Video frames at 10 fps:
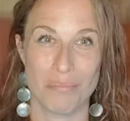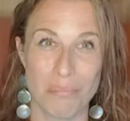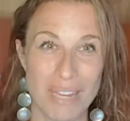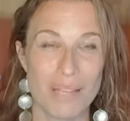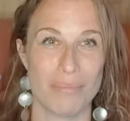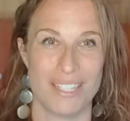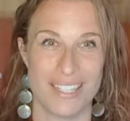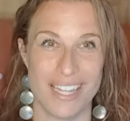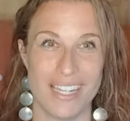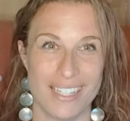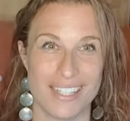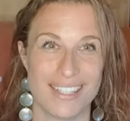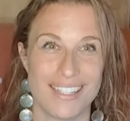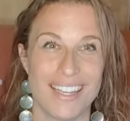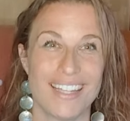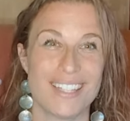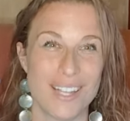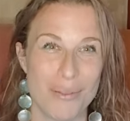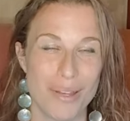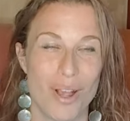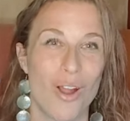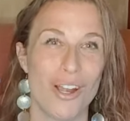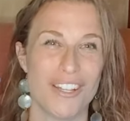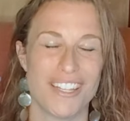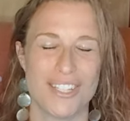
make mistakes. It's going to be hard